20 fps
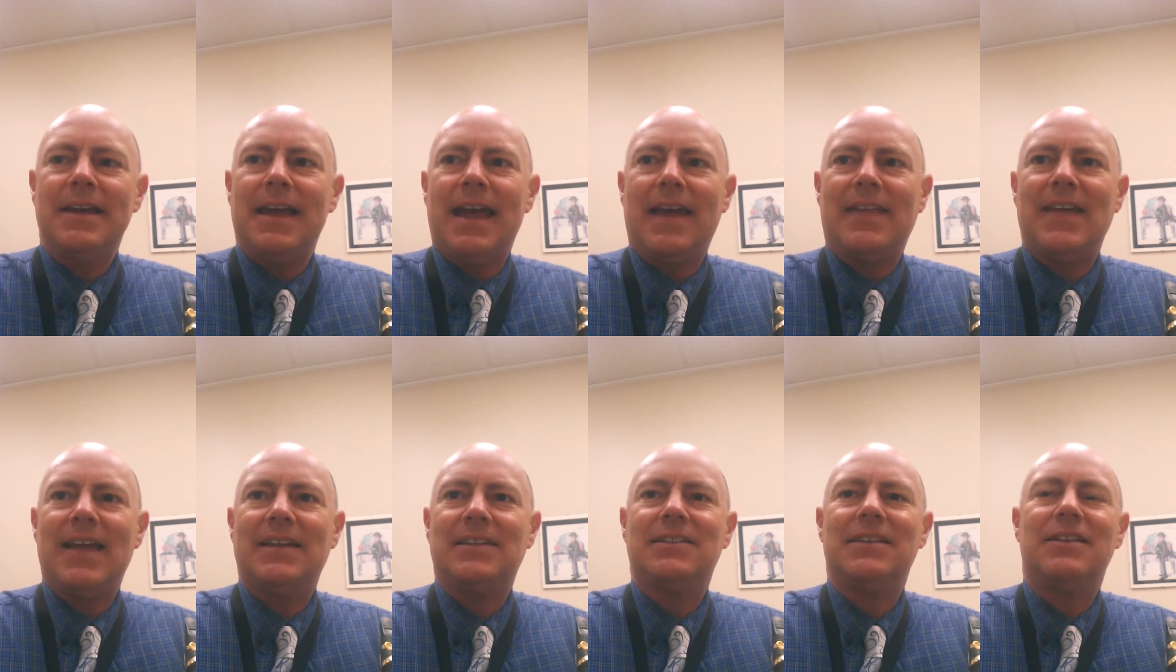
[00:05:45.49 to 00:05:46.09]
And
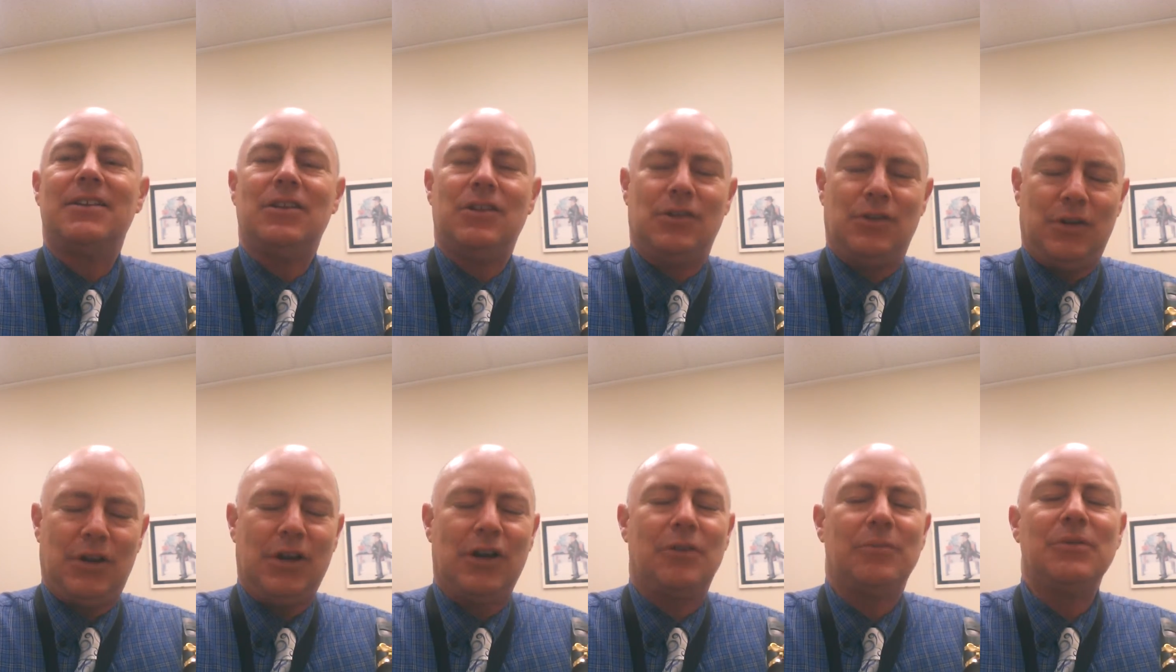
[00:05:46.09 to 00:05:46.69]
then
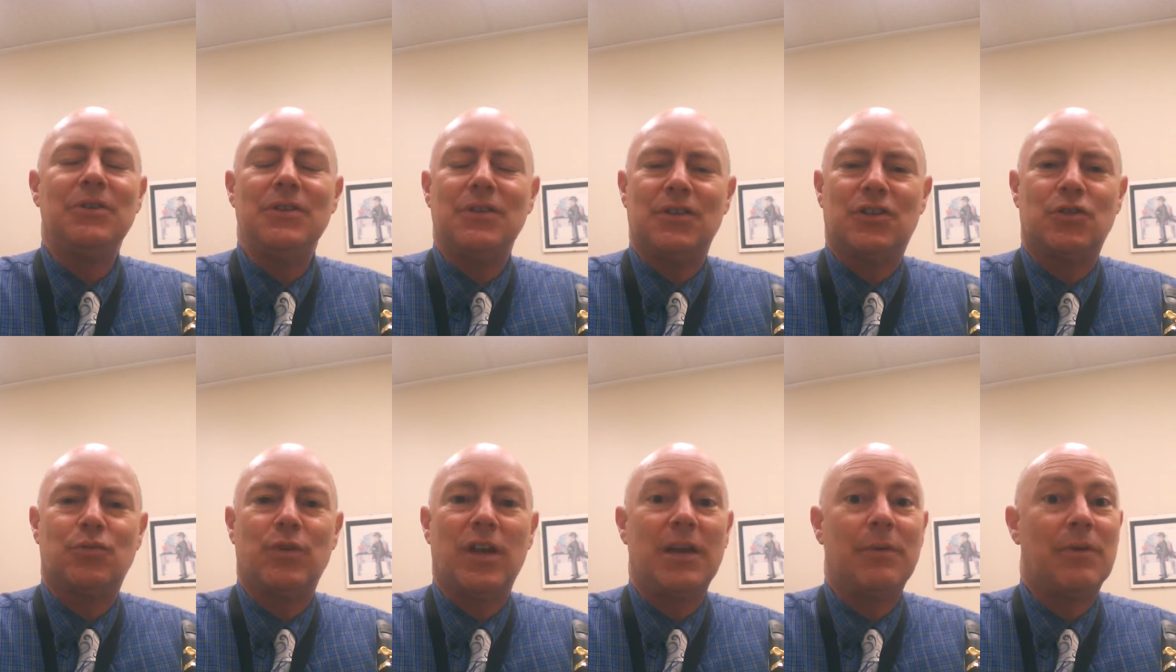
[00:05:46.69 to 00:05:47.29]
you hear them do the
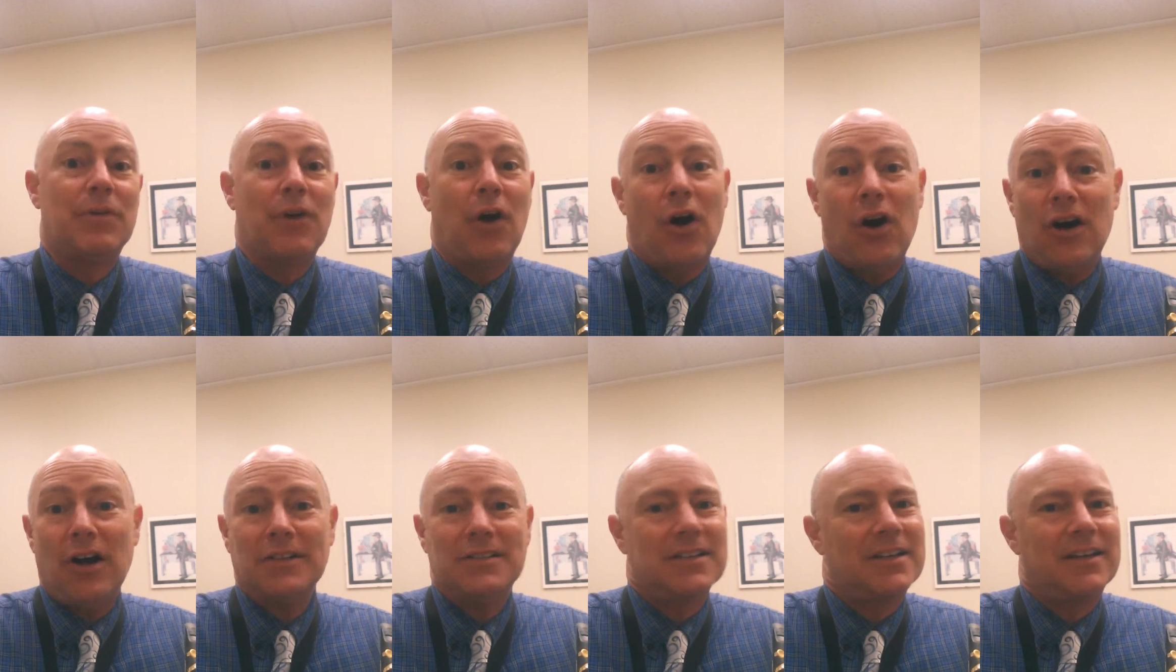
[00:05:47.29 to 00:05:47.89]
swing with
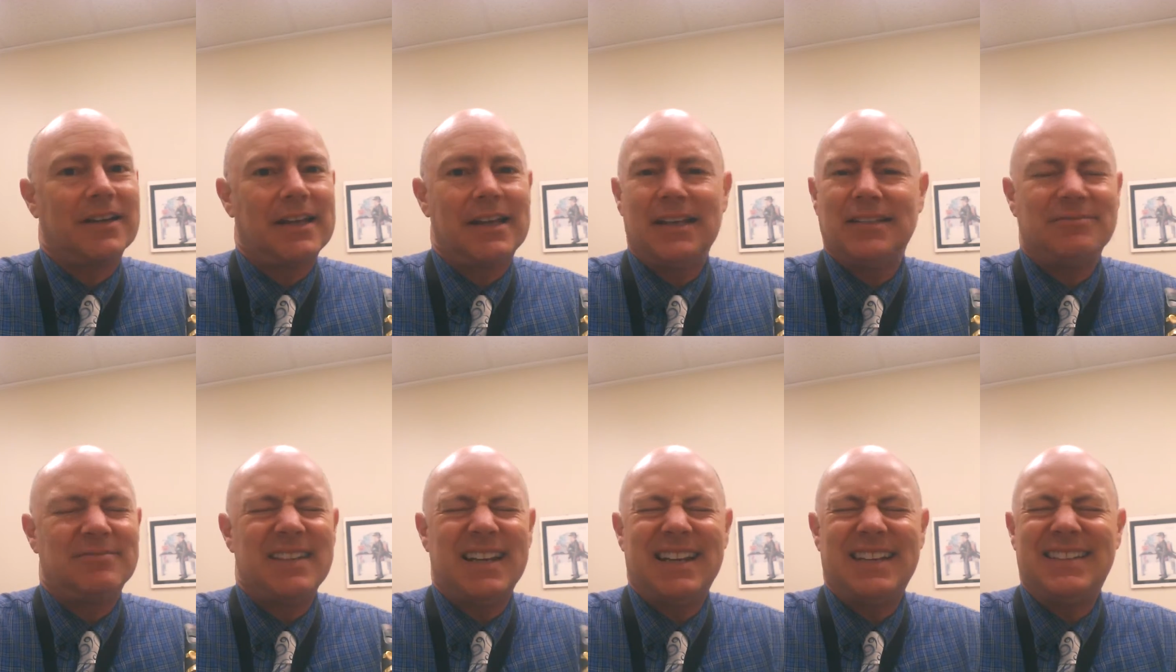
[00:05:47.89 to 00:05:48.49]
all
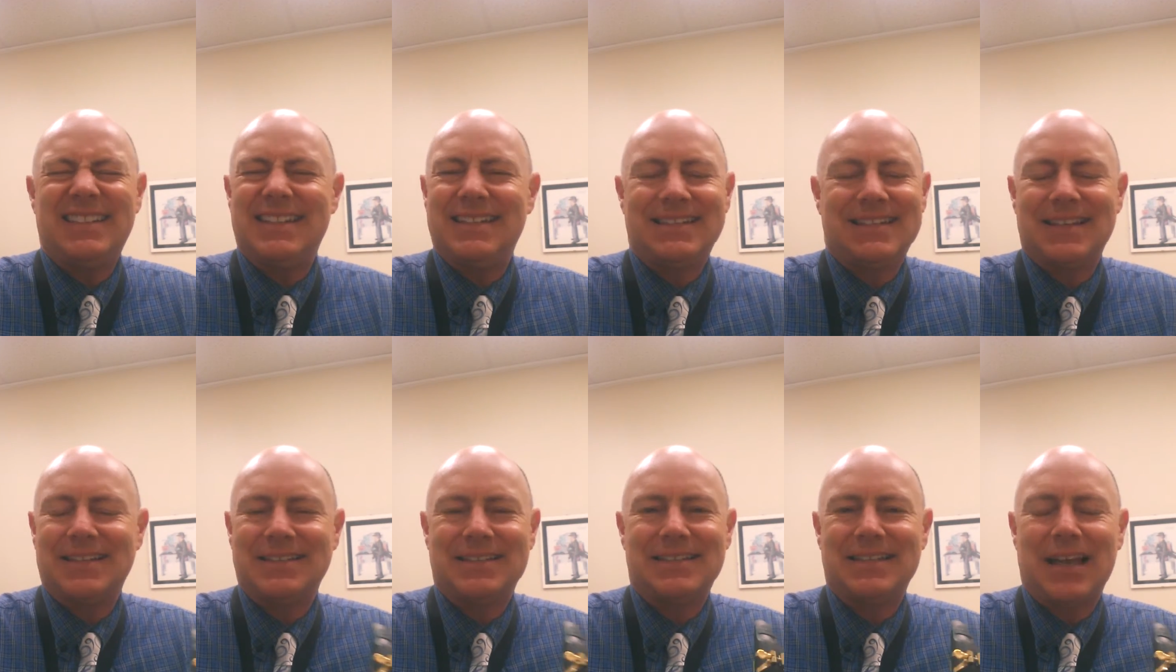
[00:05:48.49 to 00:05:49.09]
tonguing, and it just
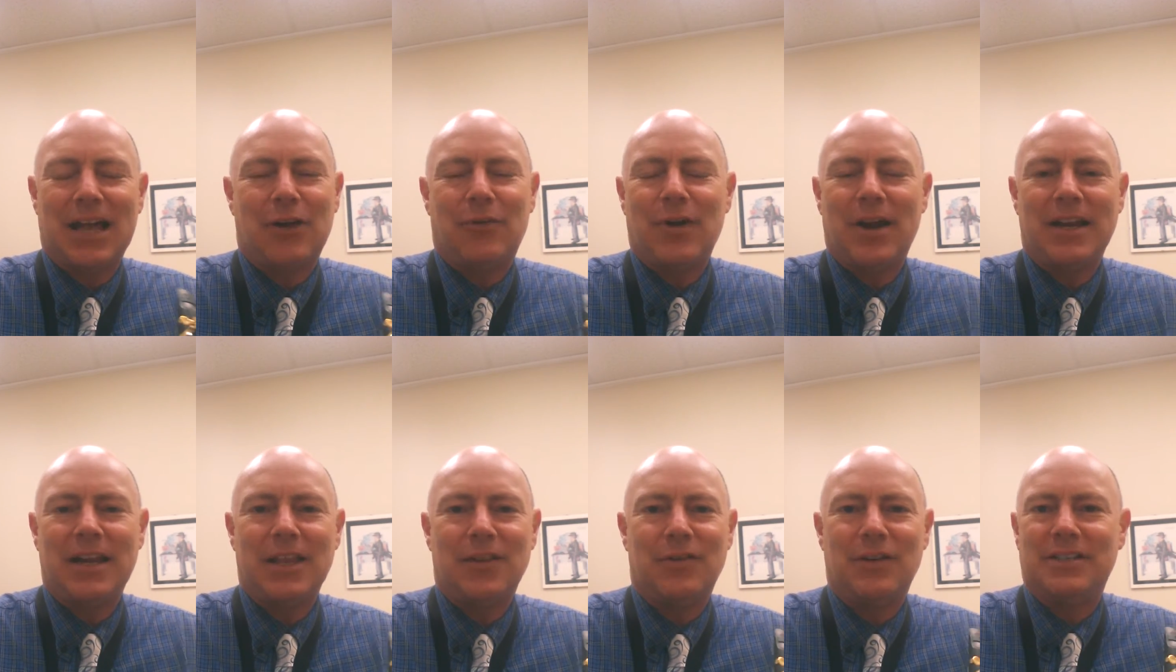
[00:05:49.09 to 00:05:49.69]
doesn't sound
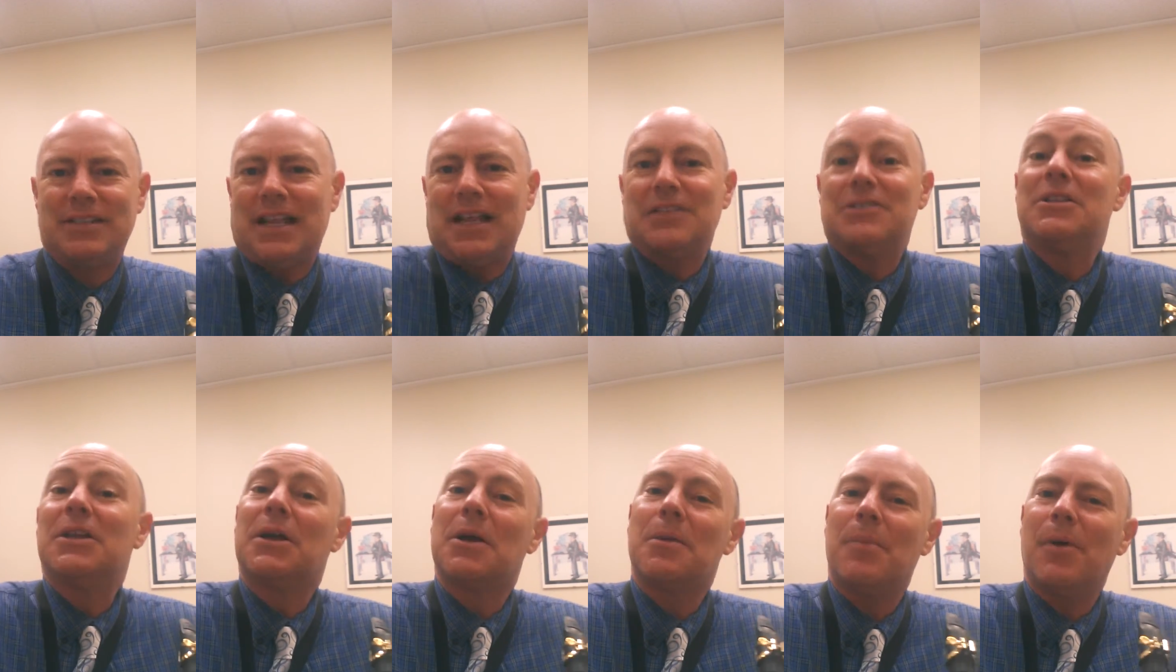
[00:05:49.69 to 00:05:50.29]
right either. It sounds
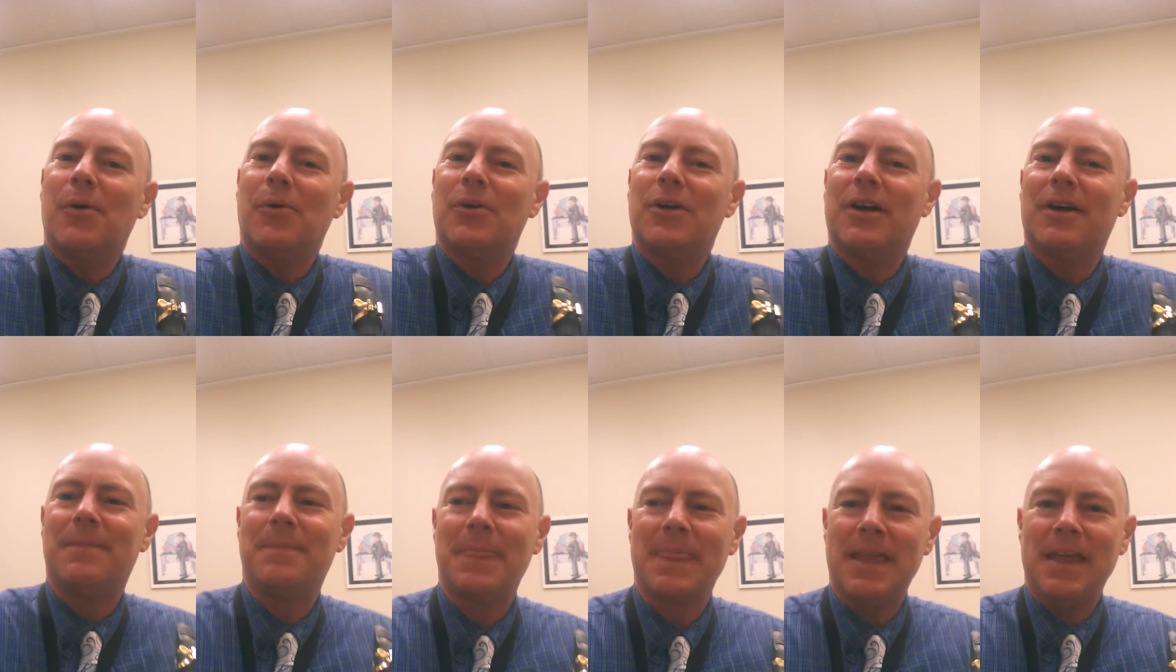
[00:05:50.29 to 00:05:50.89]
like a polka.